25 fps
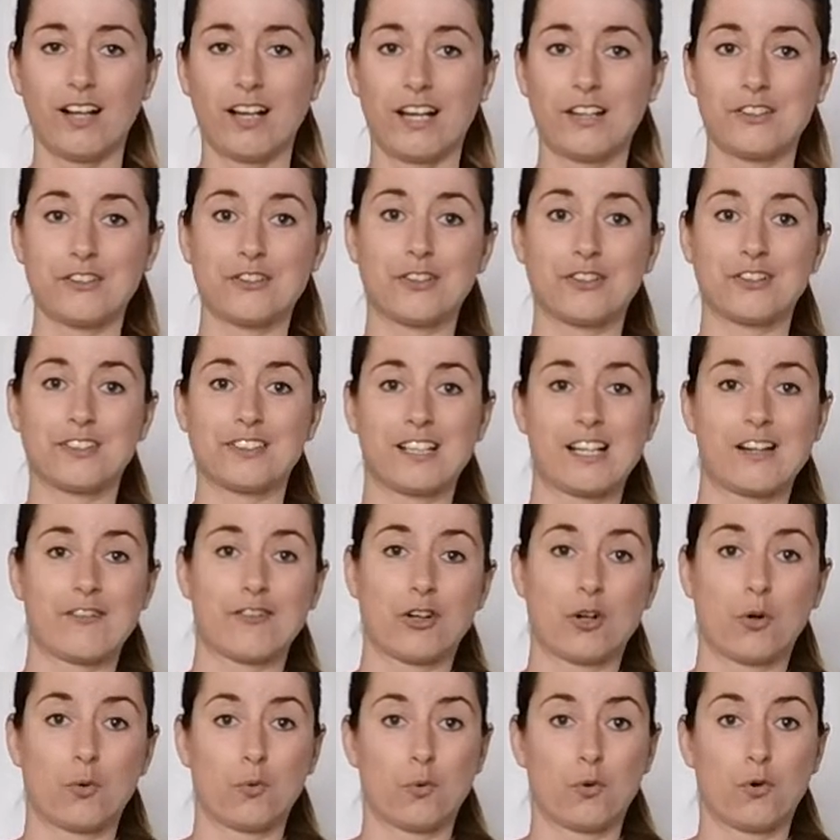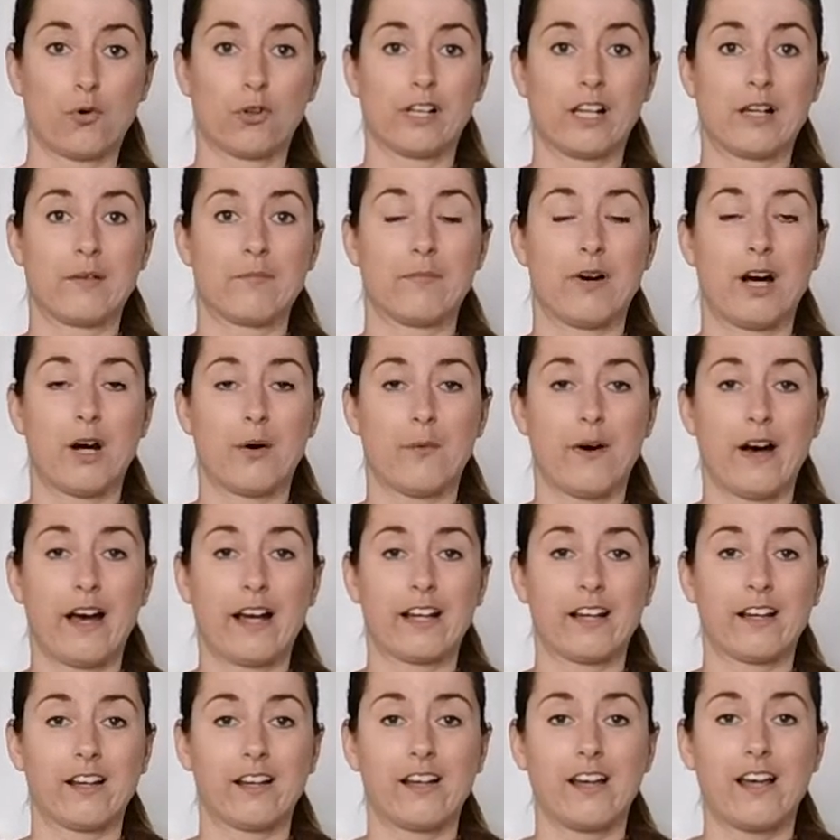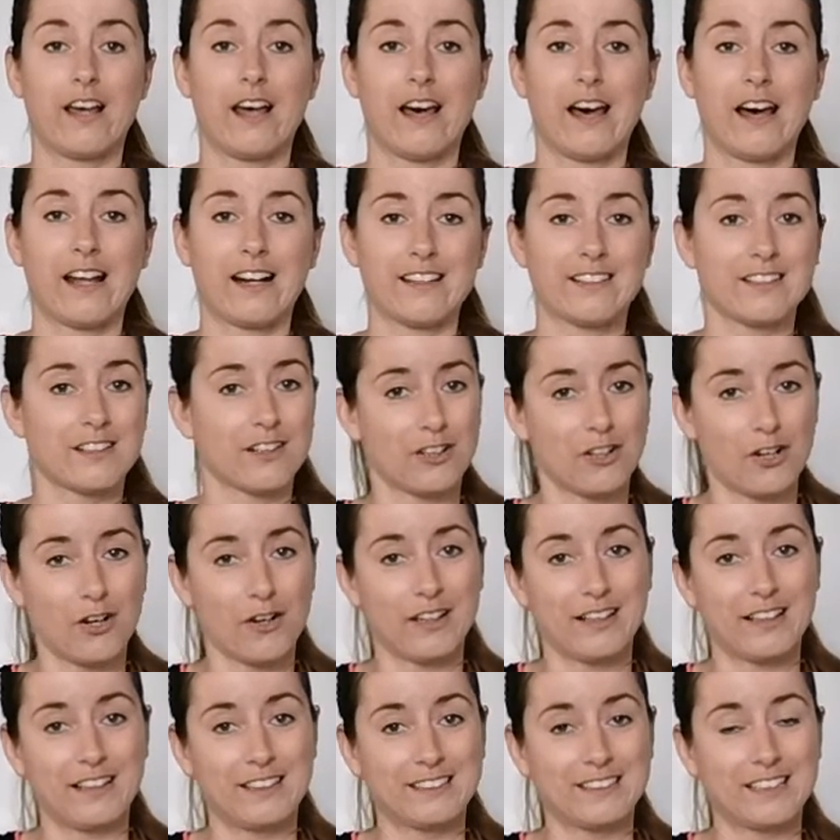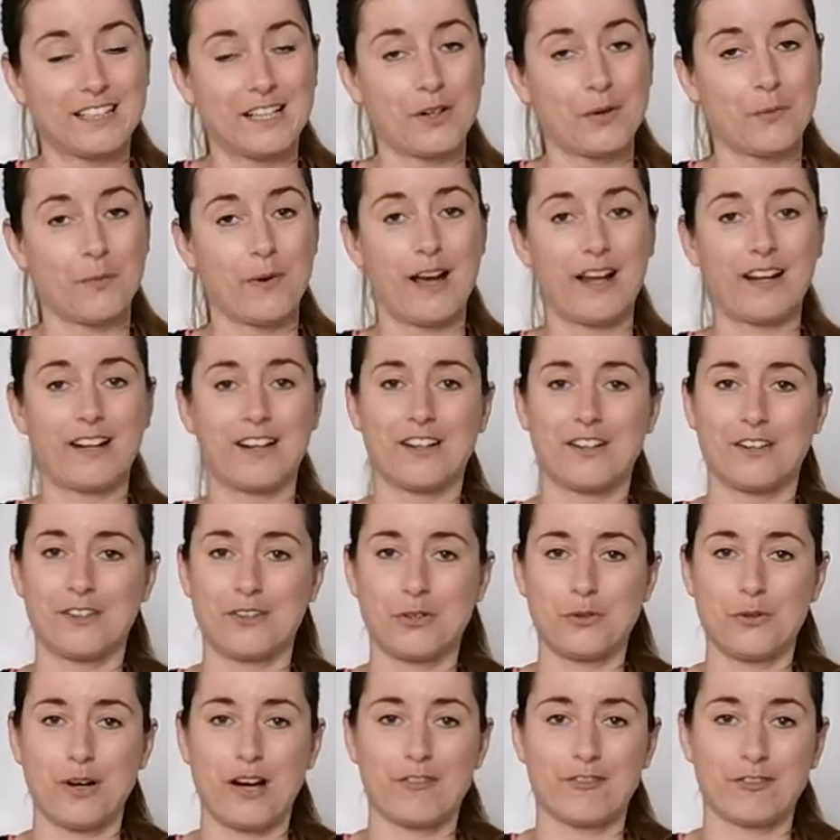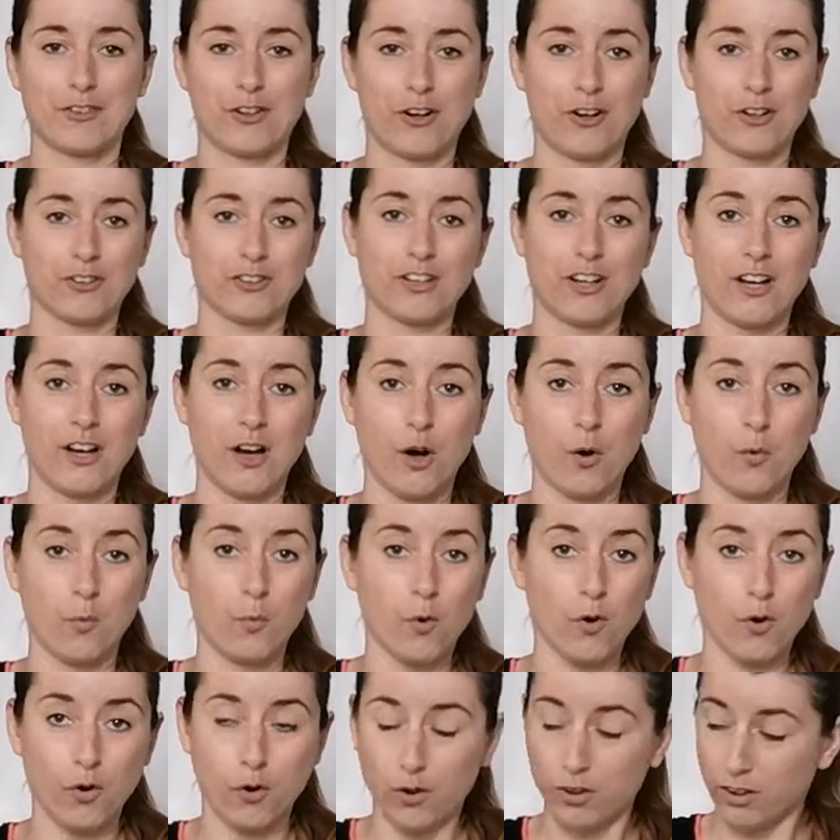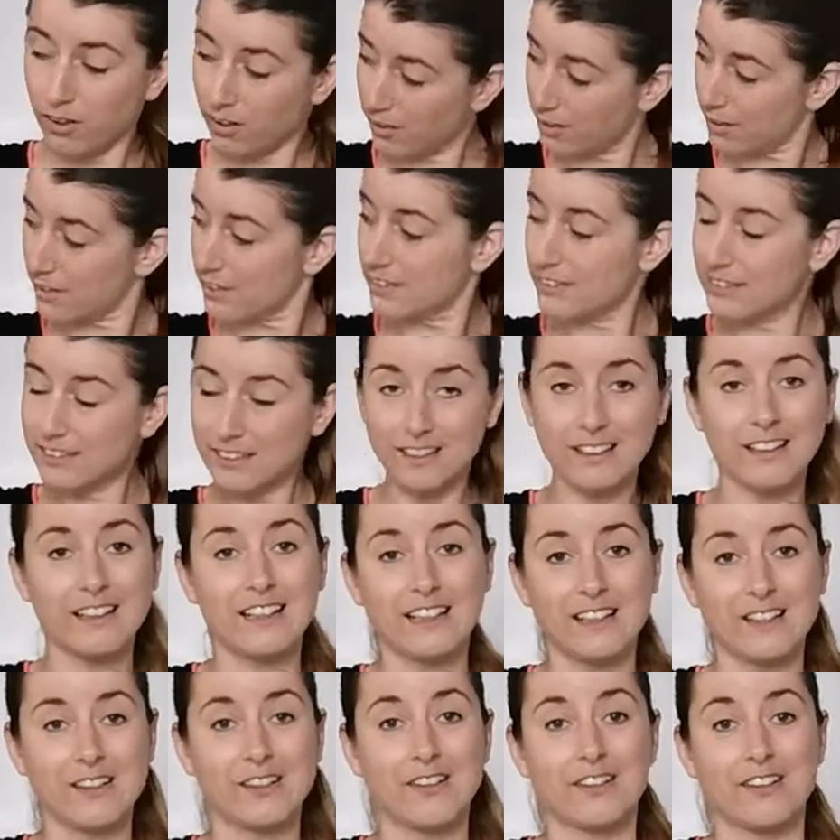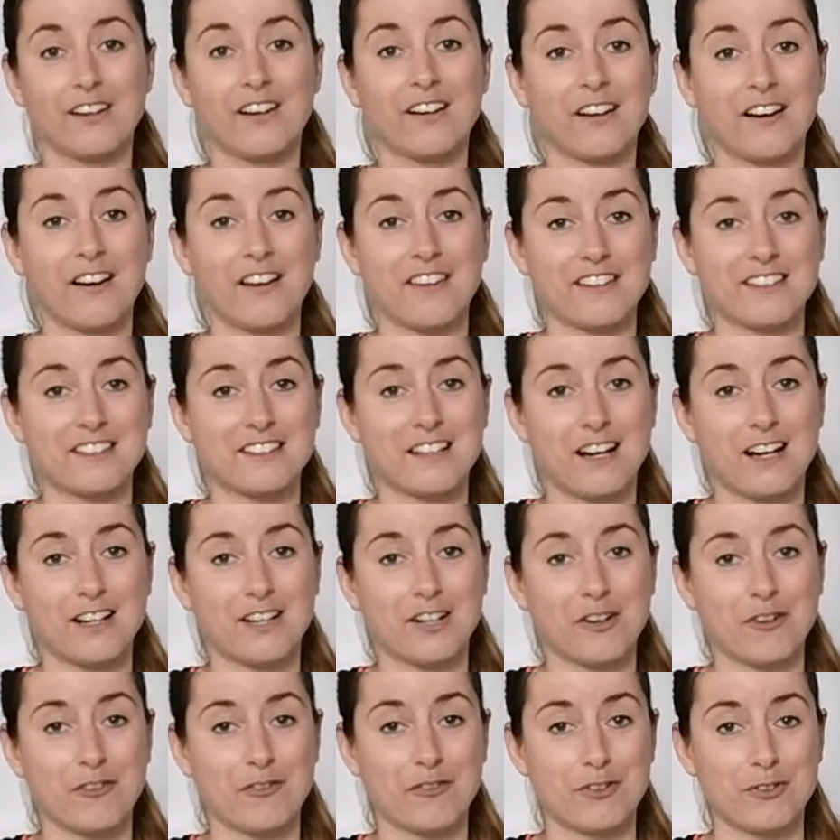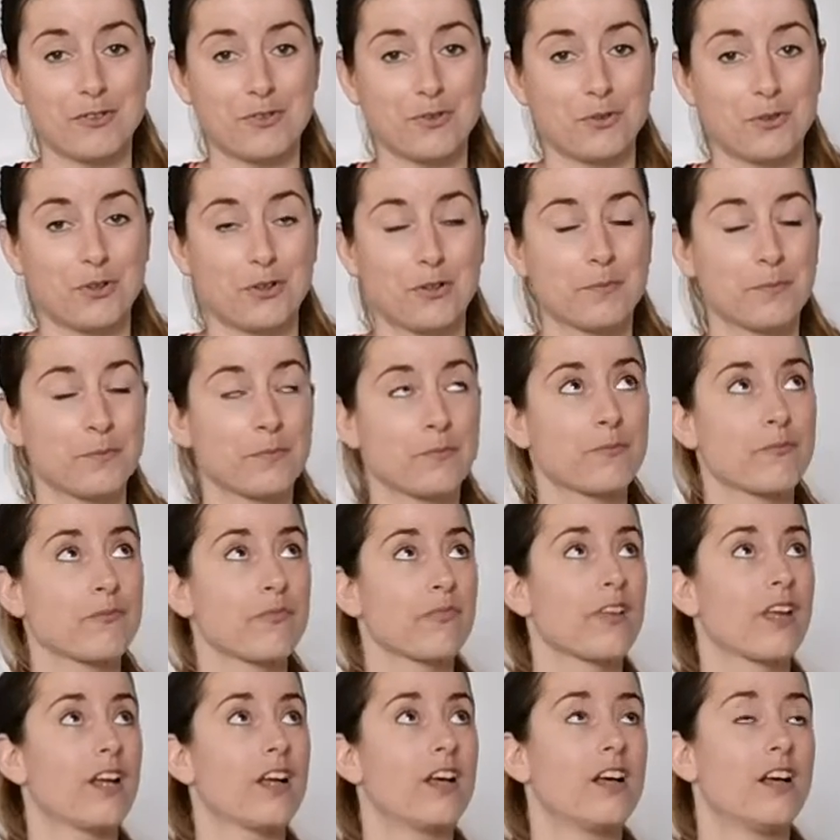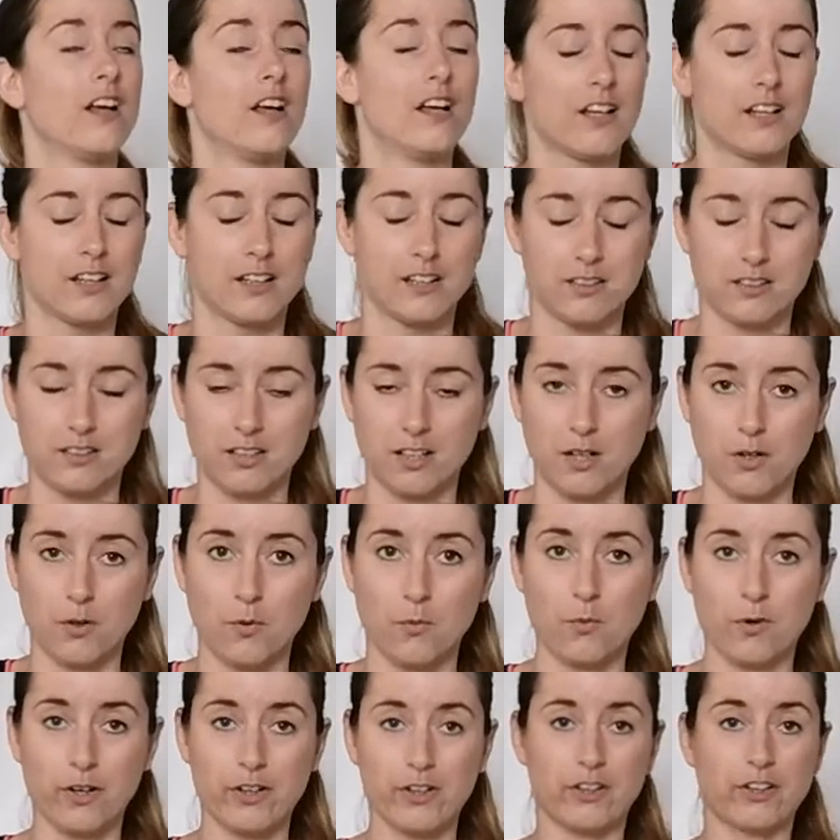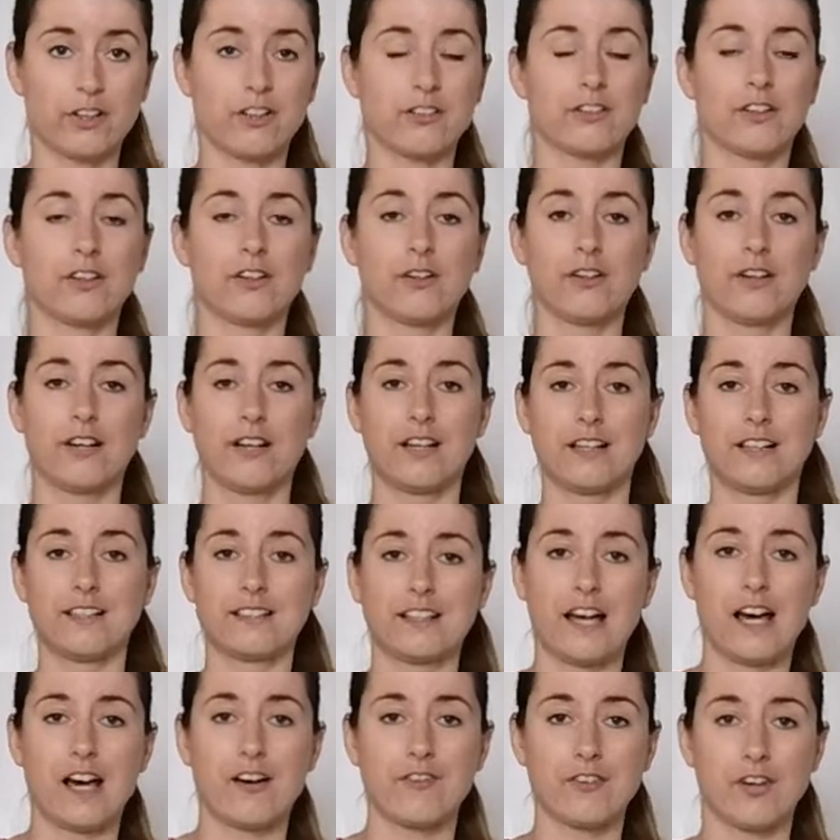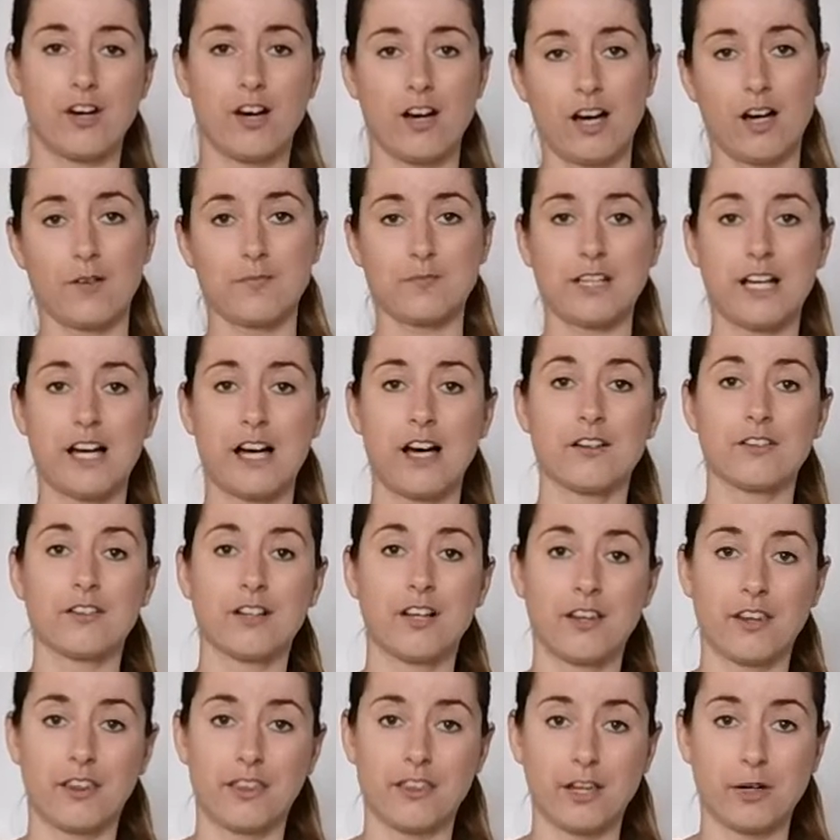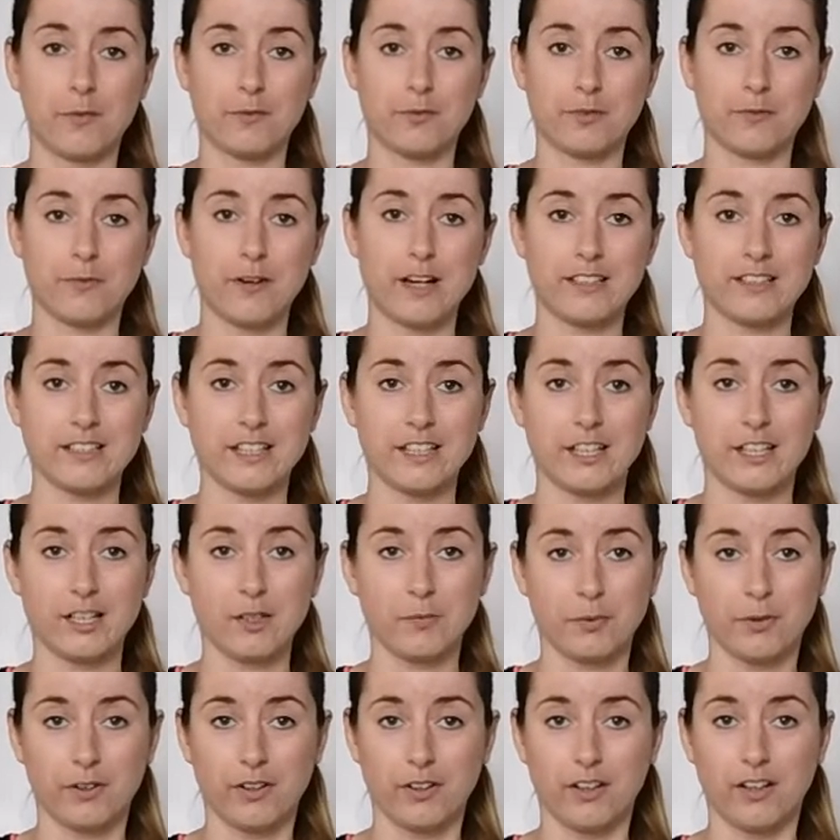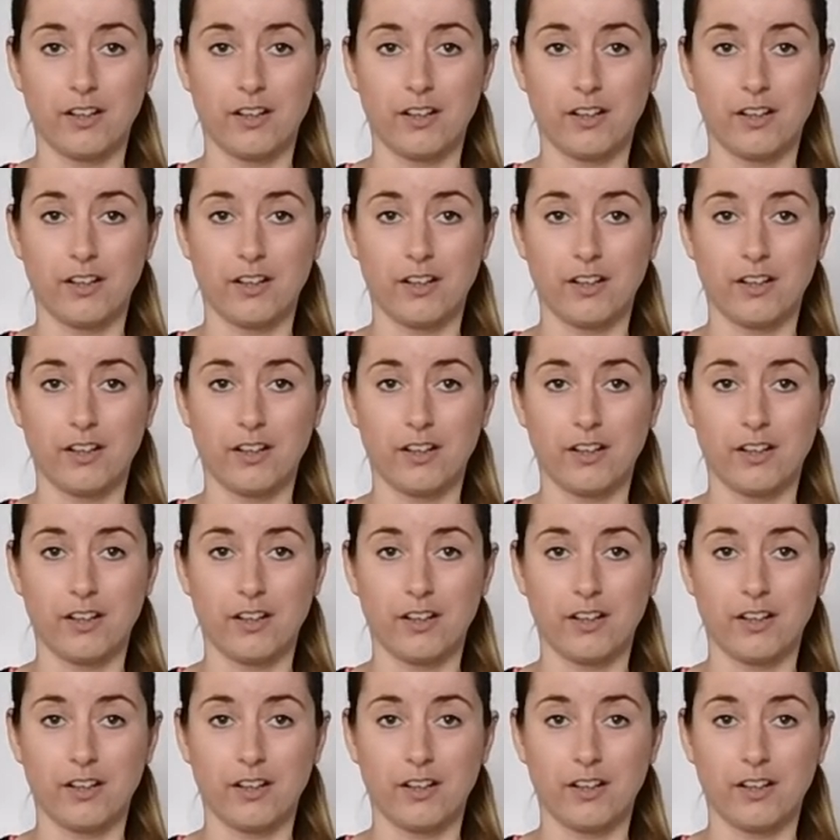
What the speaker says: As you can see, I've got a wall in my way. And it's a lot easier when you have got a wall to lean on either side of the door. So what you're going to do is have your arms out, thumbs facing up.